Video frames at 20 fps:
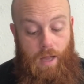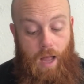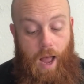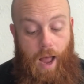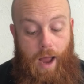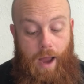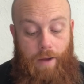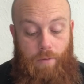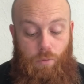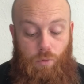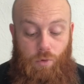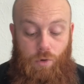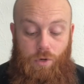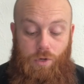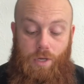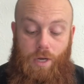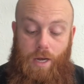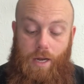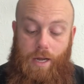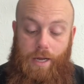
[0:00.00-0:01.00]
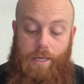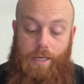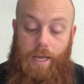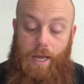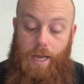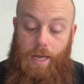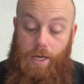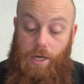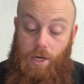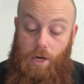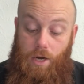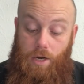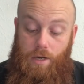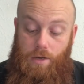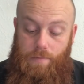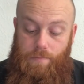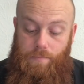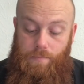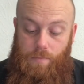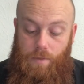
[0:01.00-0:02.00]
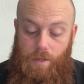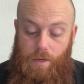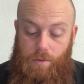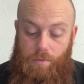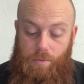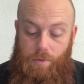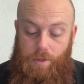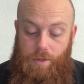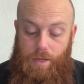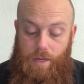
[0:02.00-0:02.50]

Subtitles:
I would like a gunner with